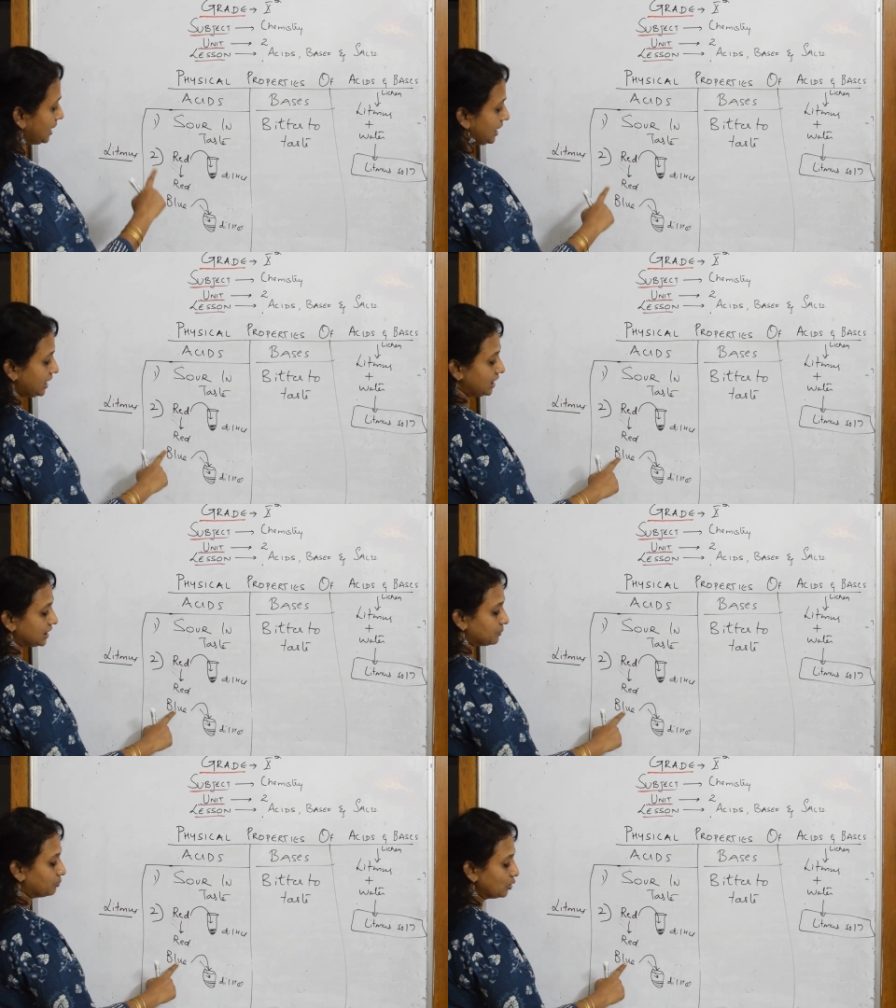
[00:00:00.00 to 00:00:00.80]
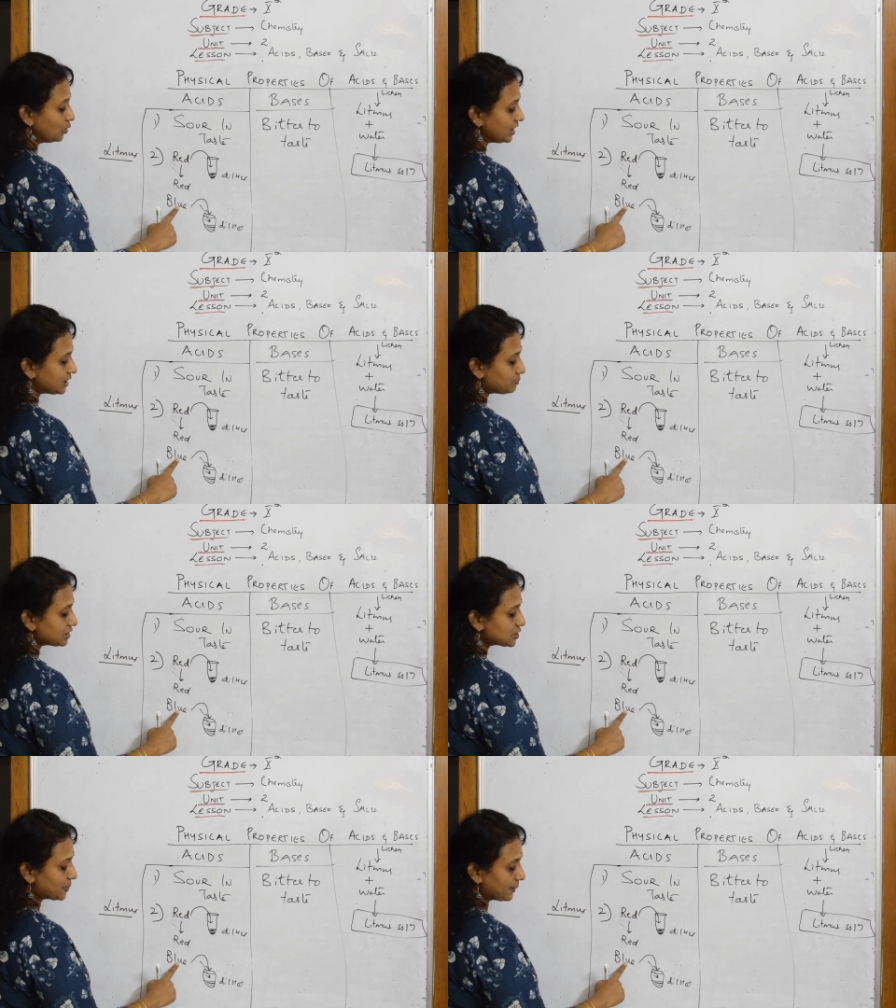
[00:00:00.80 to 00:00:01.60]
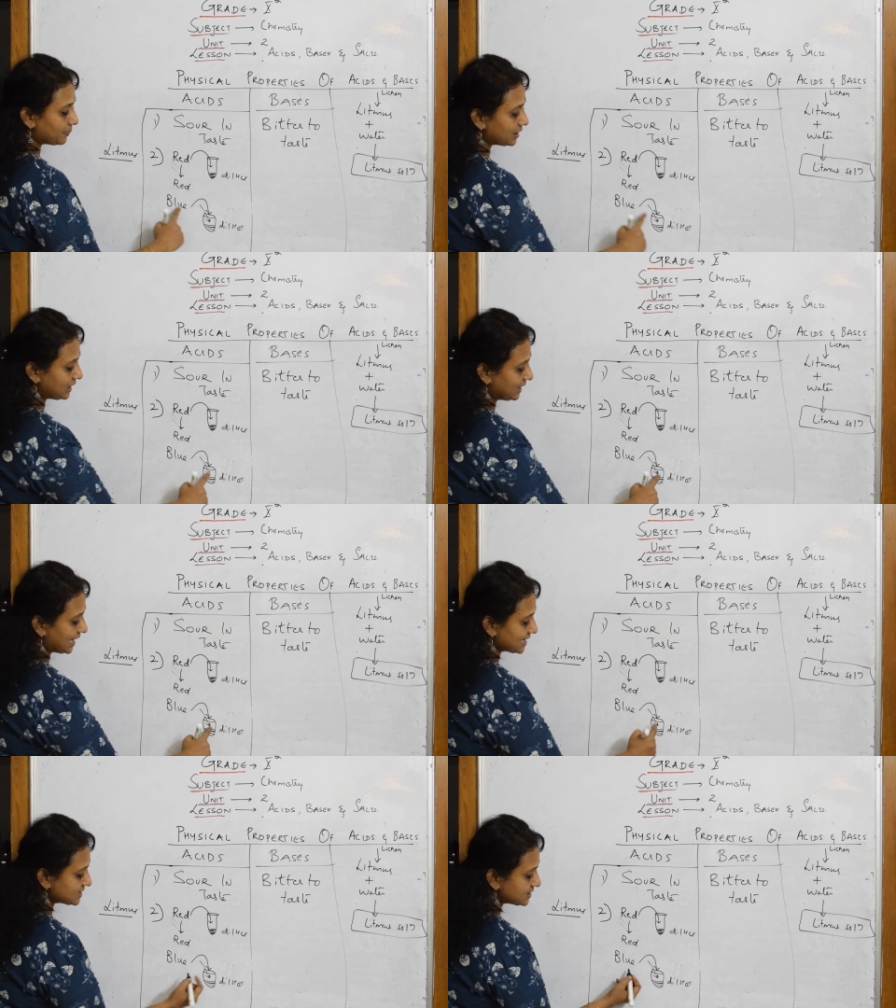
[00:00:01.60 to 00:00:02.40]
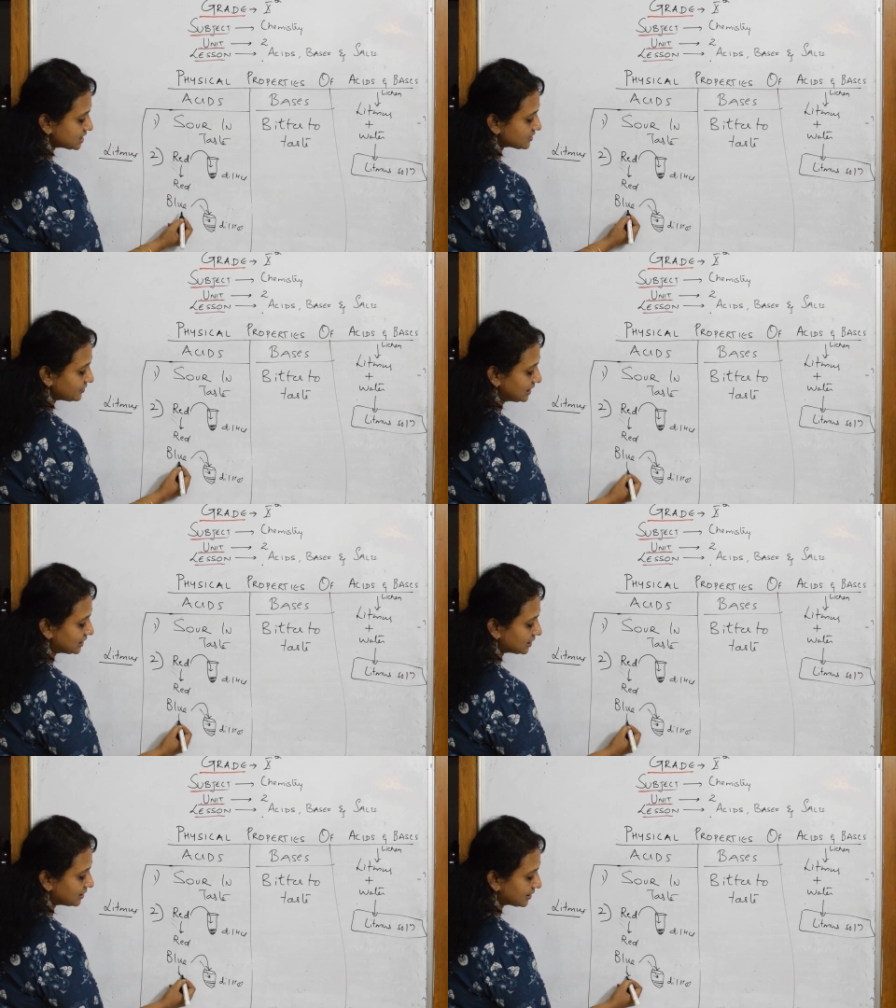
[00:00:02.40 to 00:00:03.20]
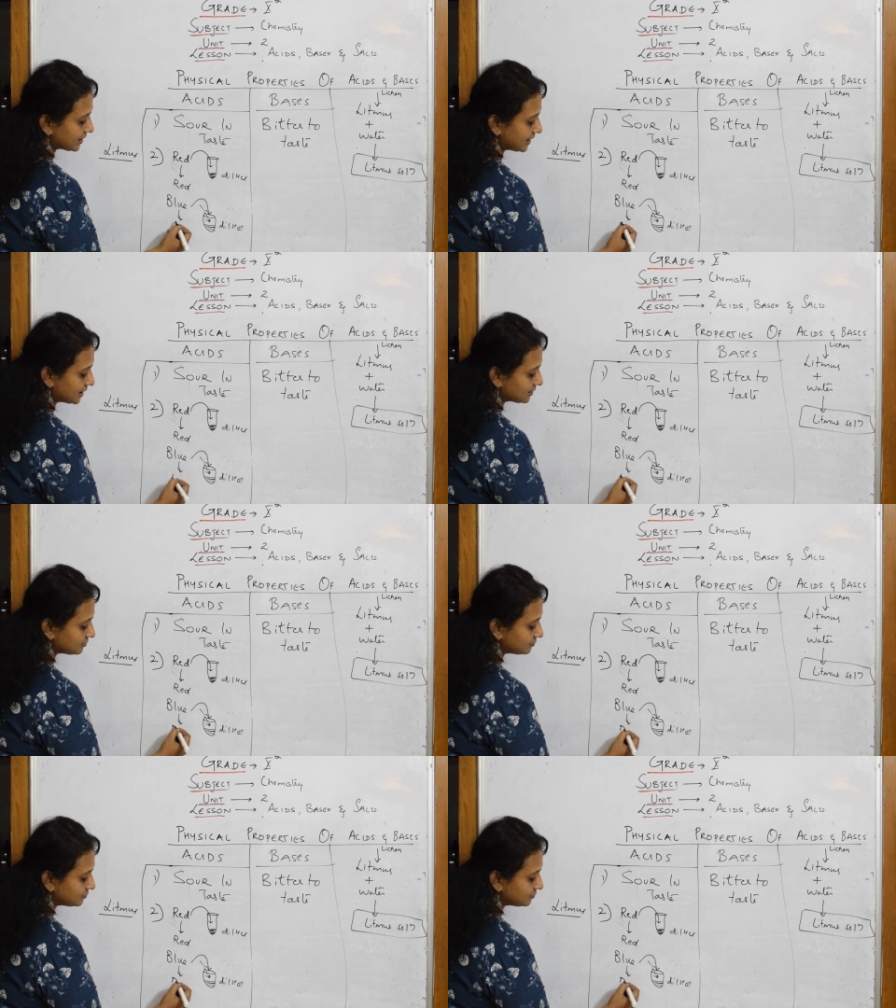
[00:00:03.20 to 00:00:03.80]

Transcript: In the blue litmus paper in acids will turn red.